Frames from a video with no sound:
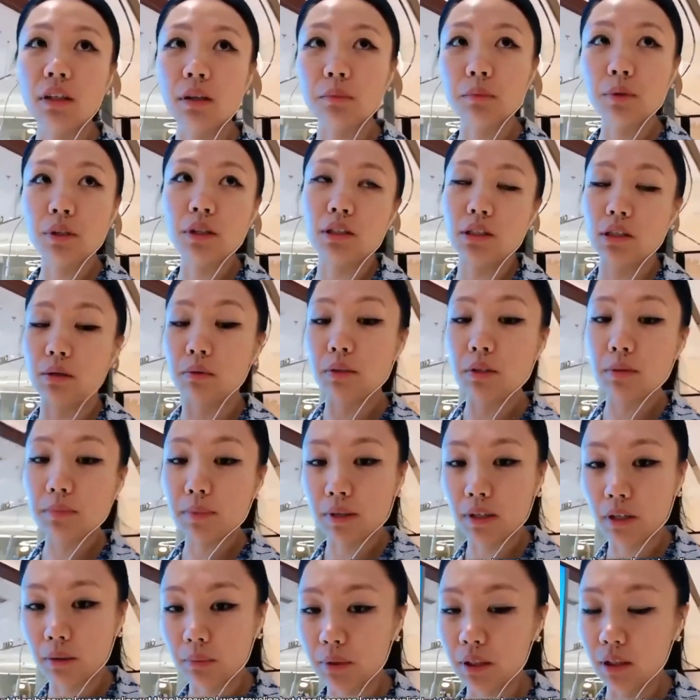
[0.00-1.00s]
and because I was
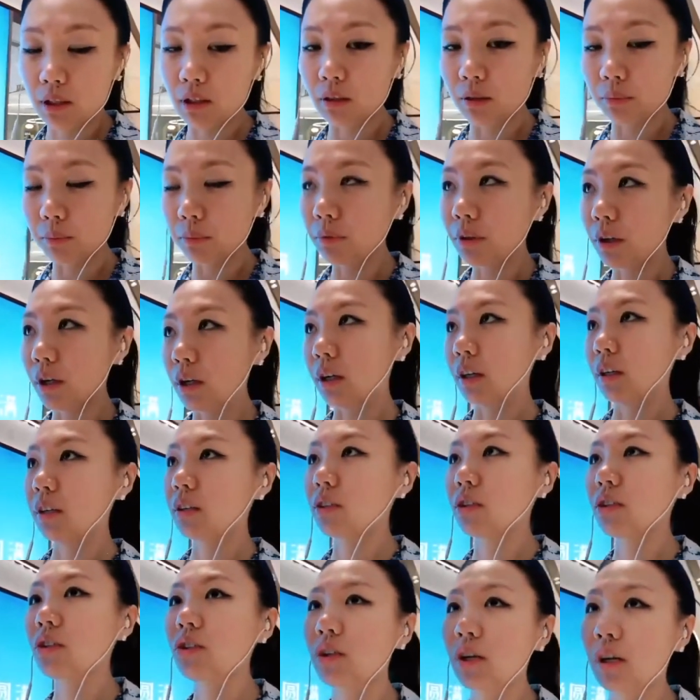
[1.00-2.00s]
spending money abroad,
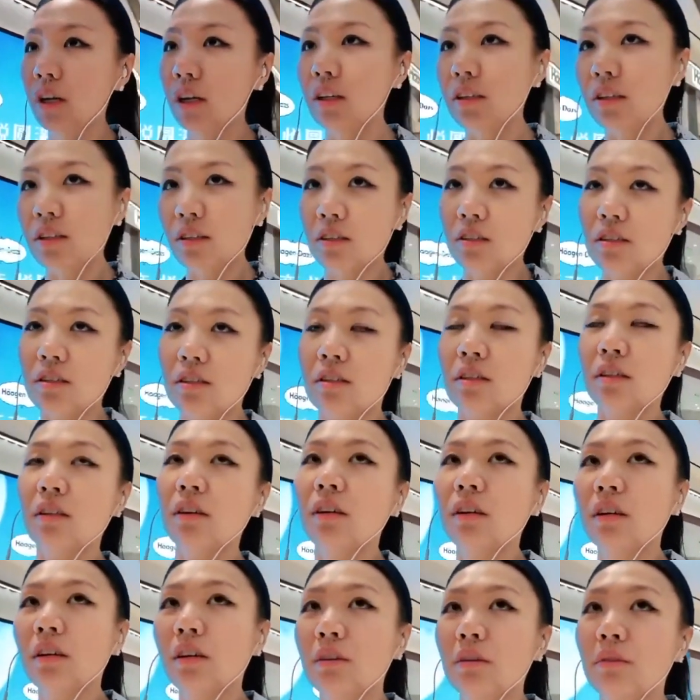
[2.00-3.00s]
Chase
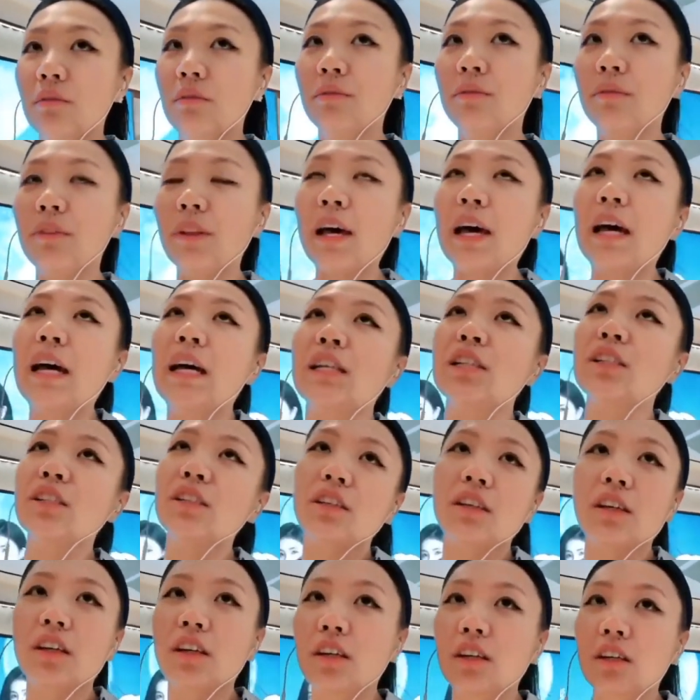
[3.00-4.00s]
flagged
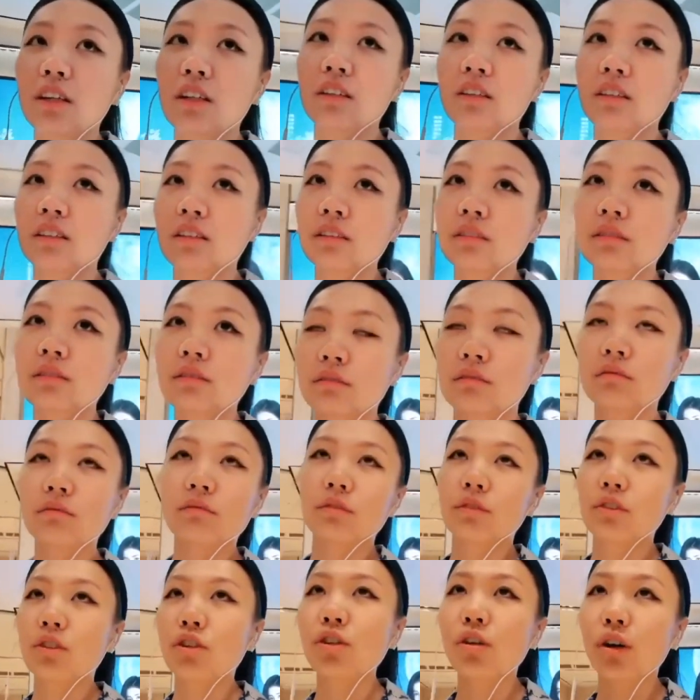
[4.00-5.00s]
a
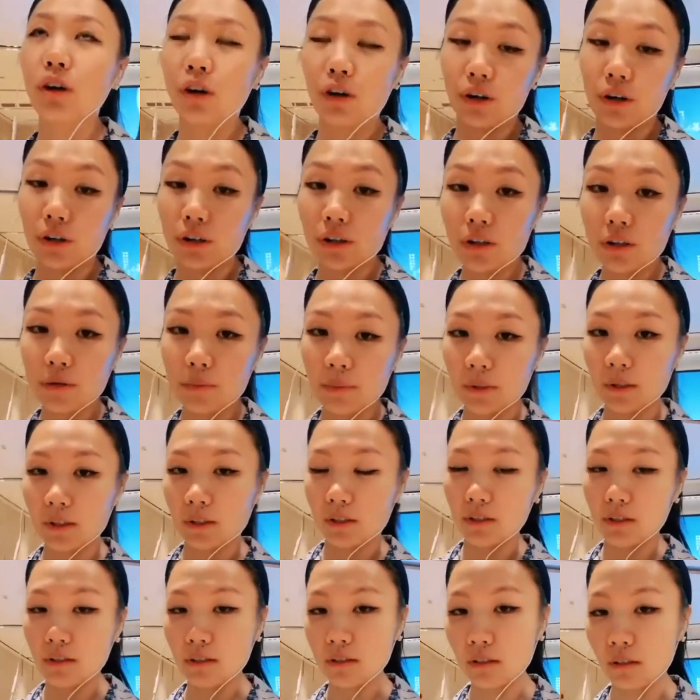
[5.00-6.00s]
charge
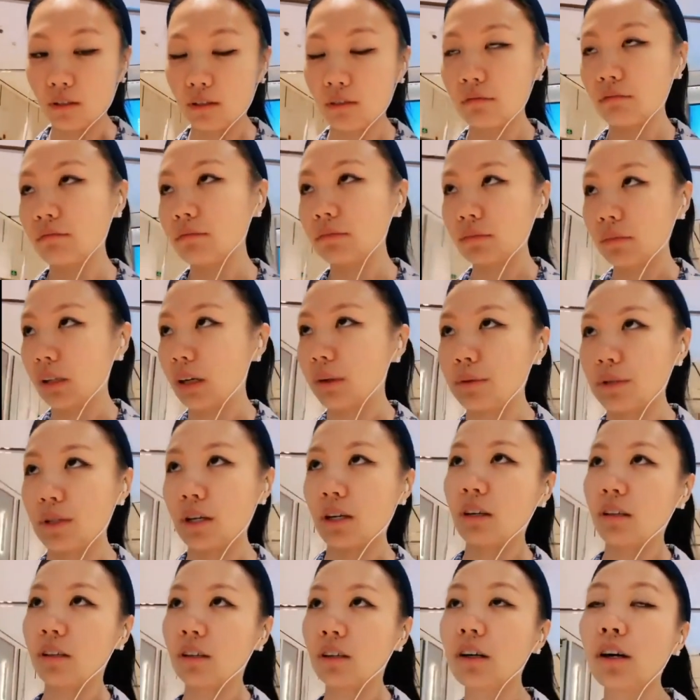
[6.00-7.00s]
because I was
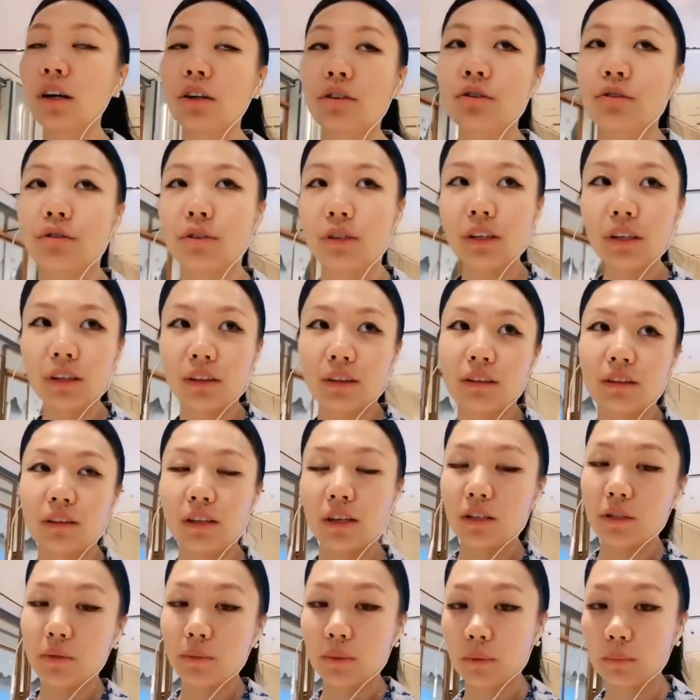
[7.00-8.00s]
out of the country, and
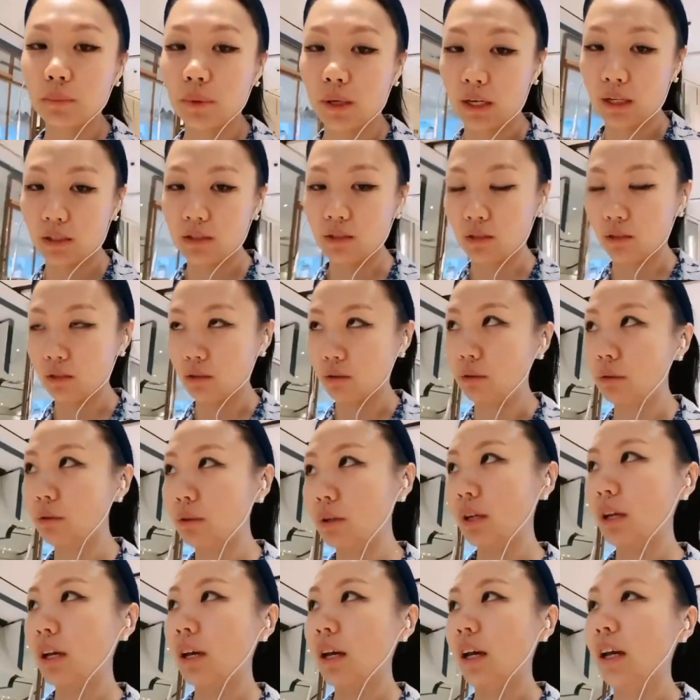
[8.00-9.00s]
that's what banks do.
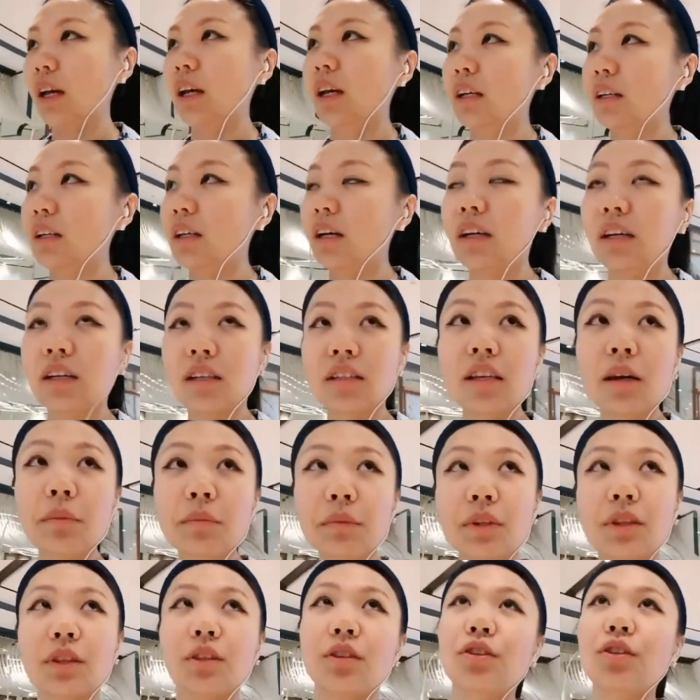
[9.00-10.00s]
And I
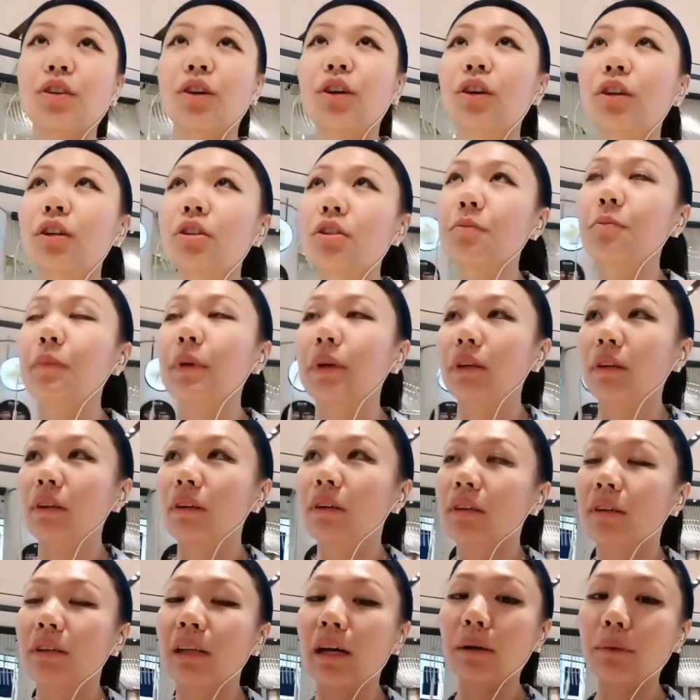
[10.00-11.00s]
accepted the charge, but
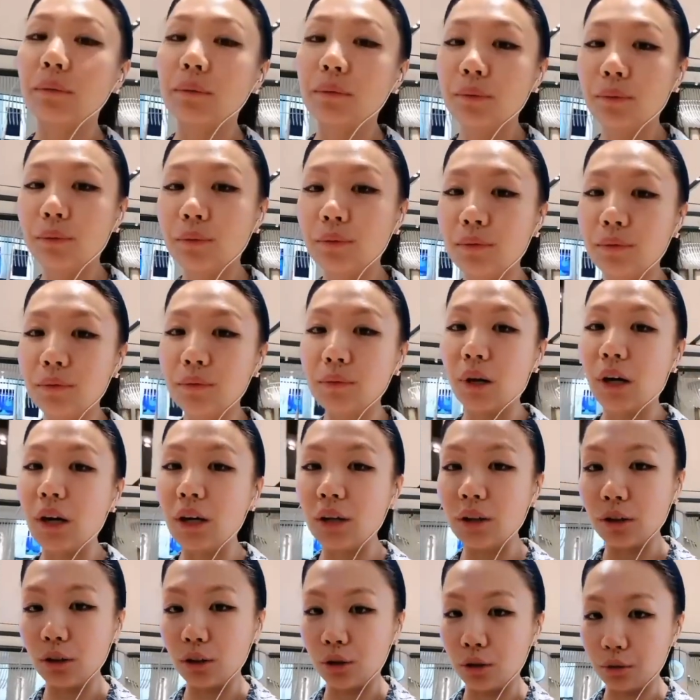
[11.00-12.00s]
that
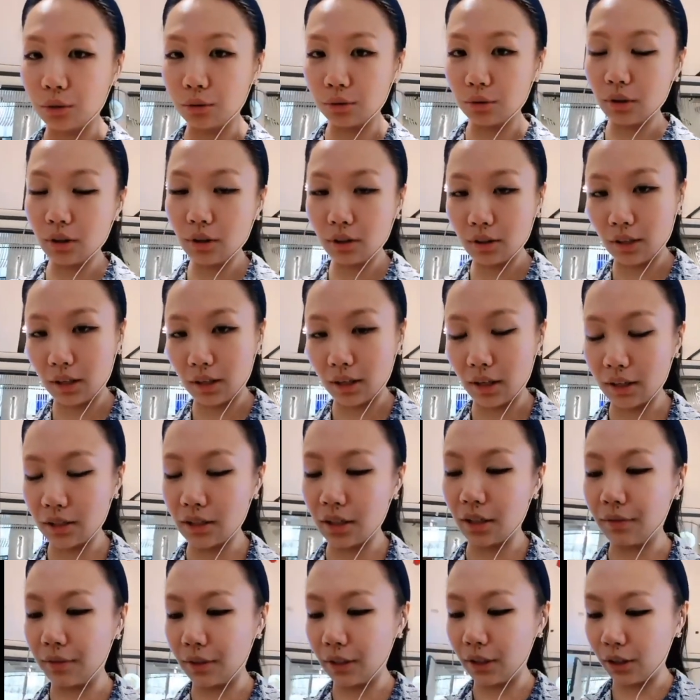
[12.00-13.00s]
alone, that
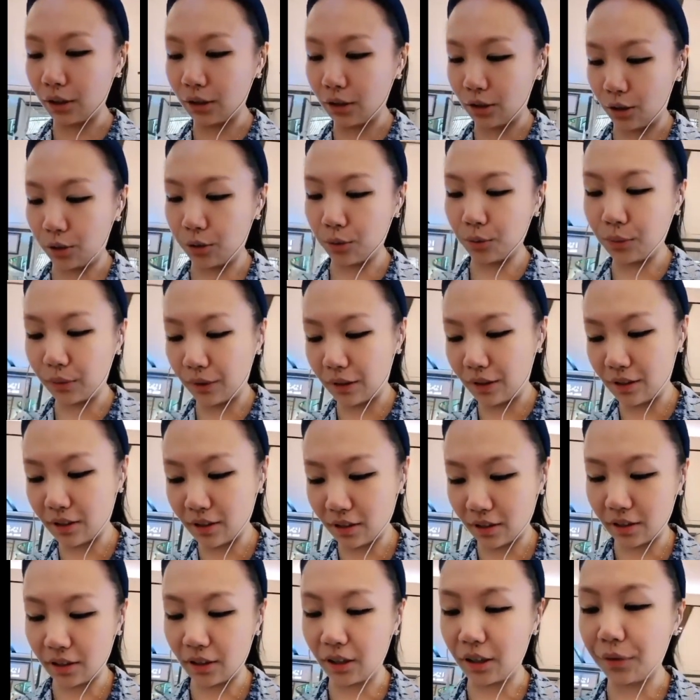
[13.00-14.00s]
activity alone, was
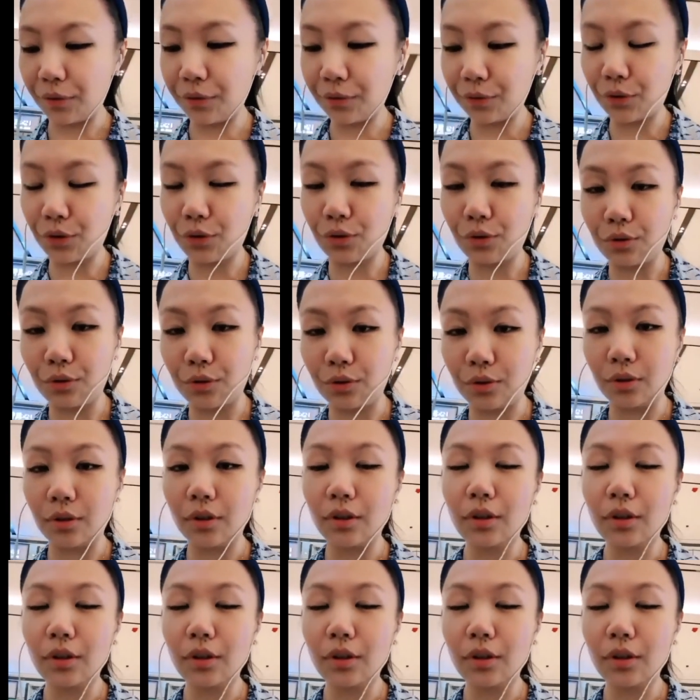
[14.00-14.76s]
enough to